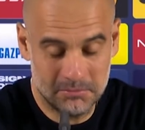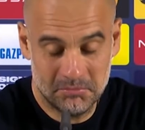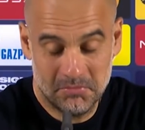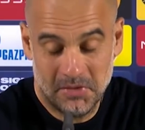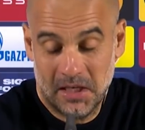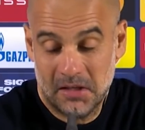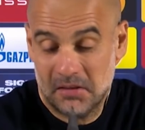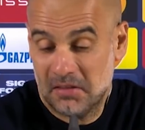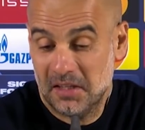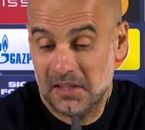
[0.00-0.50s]

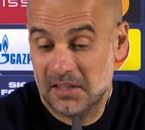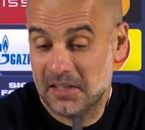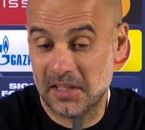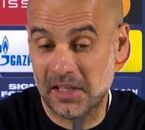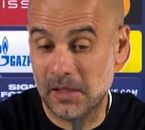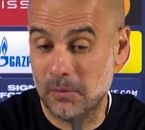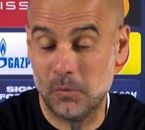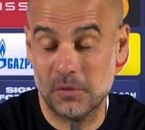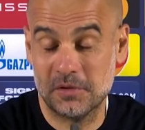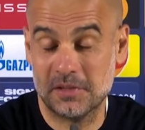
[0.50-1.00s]
I think the
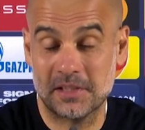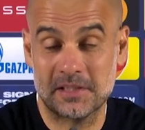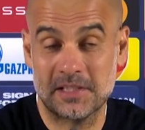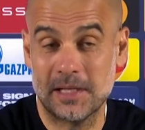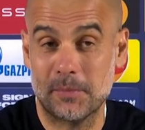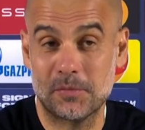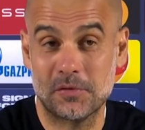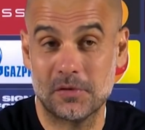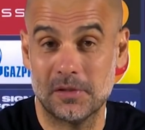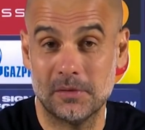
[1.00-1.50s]
game was
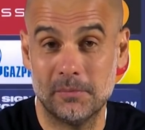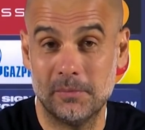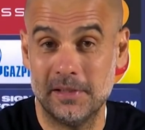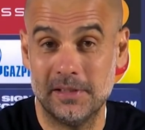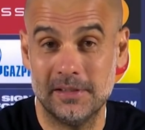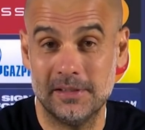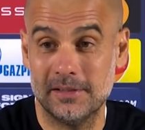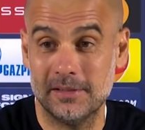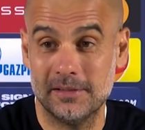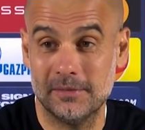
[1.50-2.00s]
exceptional,
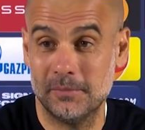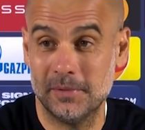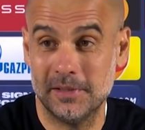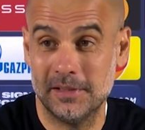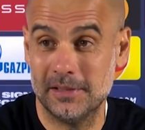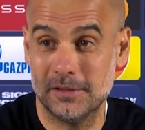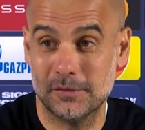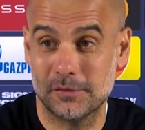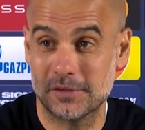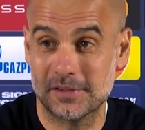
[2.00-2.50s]

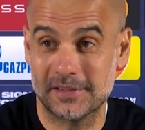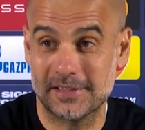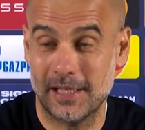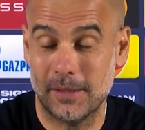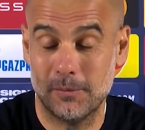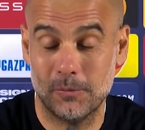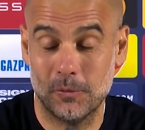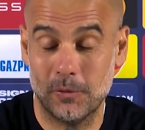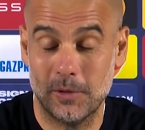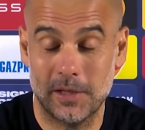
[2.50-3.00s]
being the first
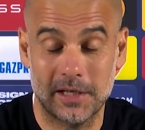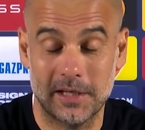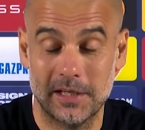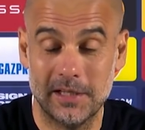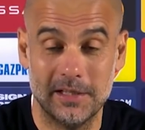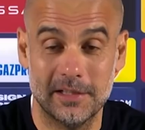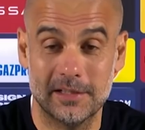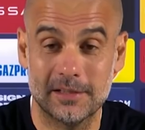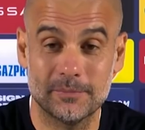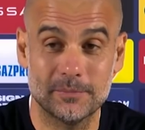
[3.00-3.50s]
time we are
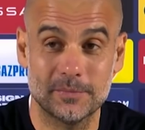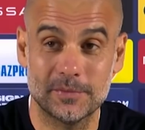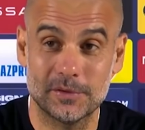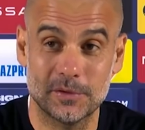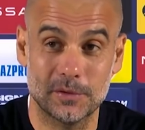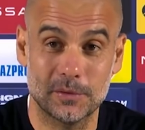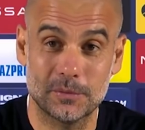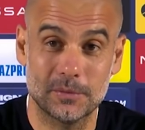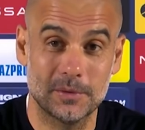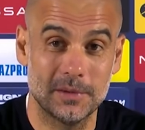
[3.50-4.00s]
here.
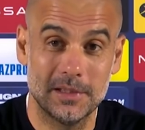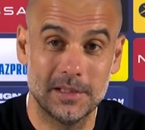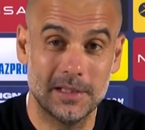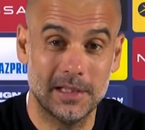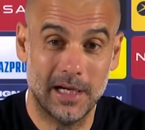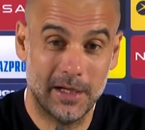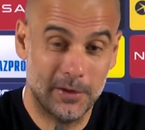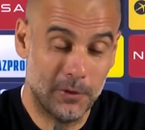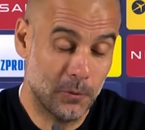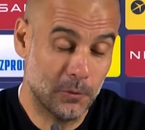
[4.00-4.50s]
So
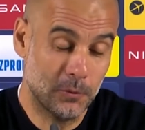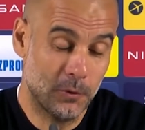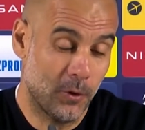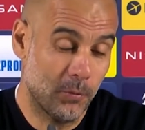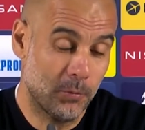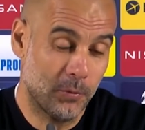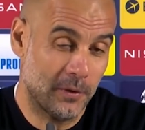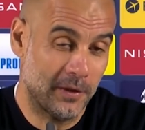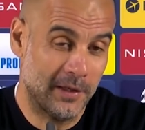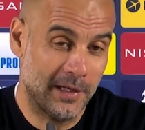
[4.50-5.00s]
I know the
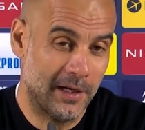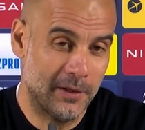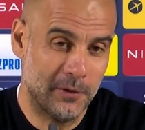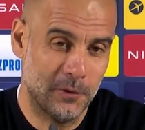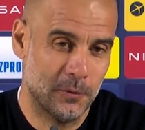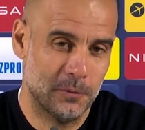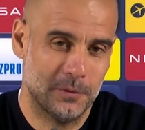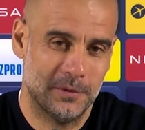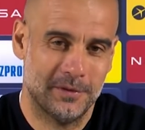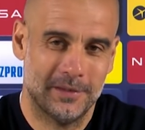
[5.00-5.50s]
opponent. I
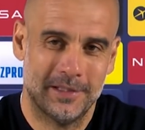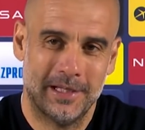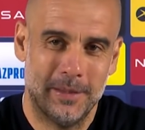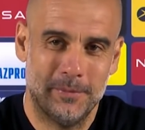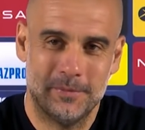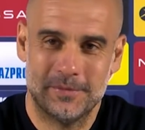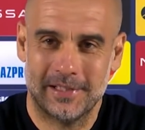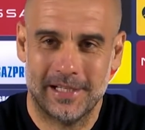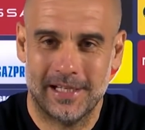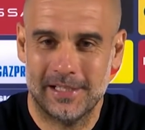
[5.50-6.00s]
know the
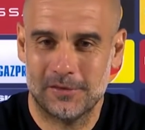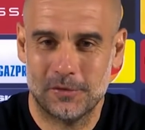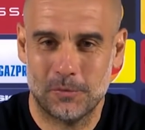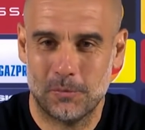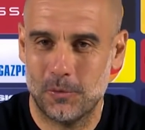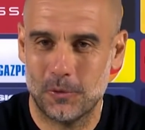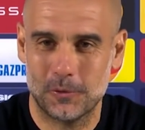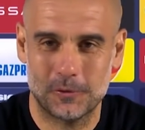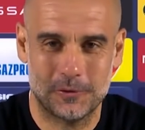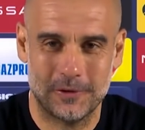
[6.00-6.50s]
games against
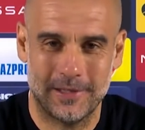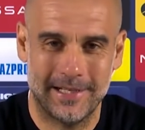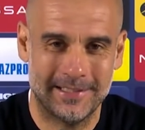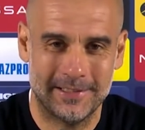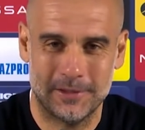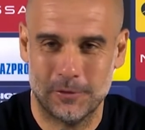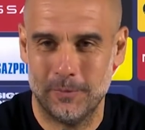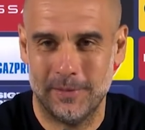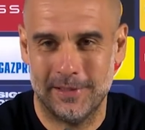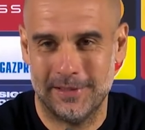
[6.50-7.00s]
Oporto,
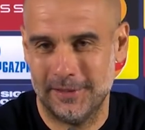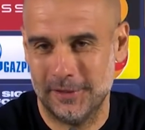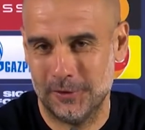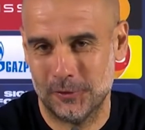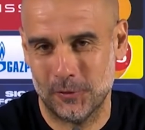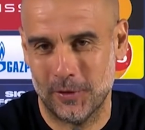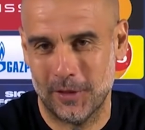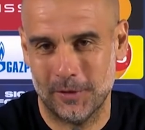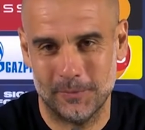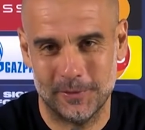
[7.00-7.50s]
Atletico Madrid,
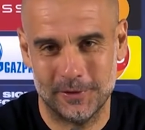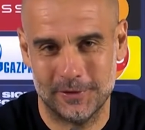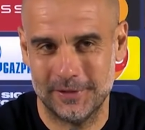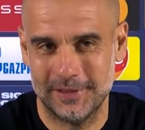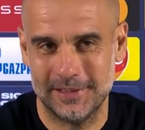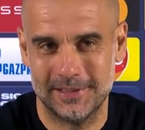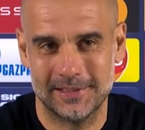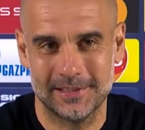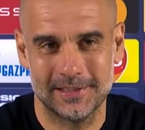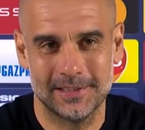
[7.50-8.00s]
Real
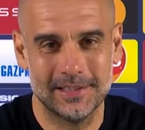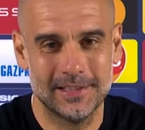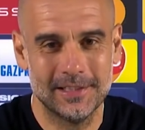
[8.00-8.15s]
Madrid.